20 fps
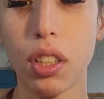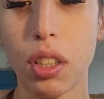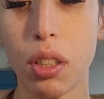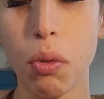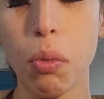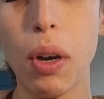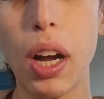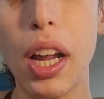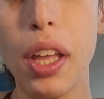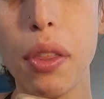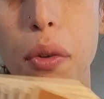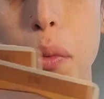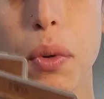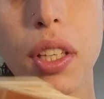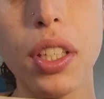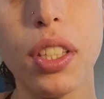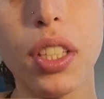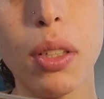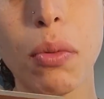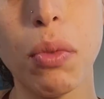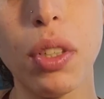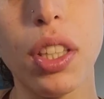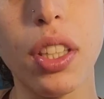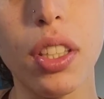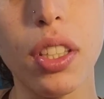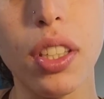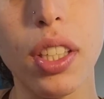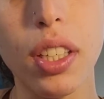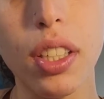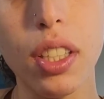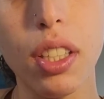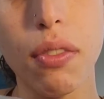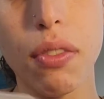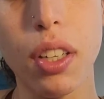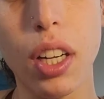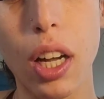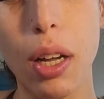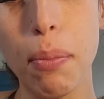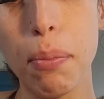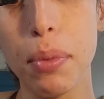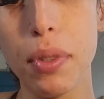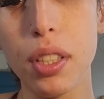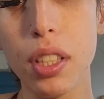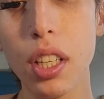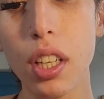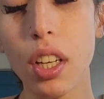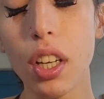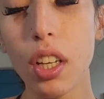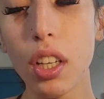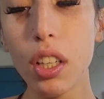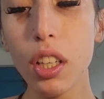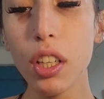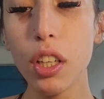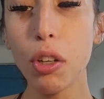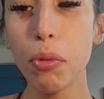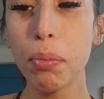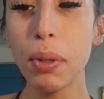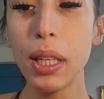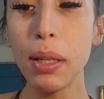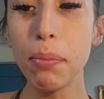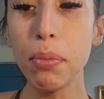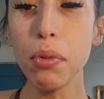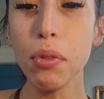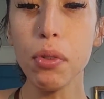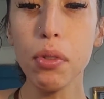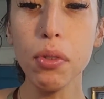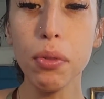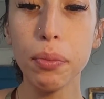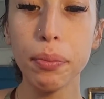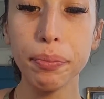Why the wisdom with the Six of Cups? You know, people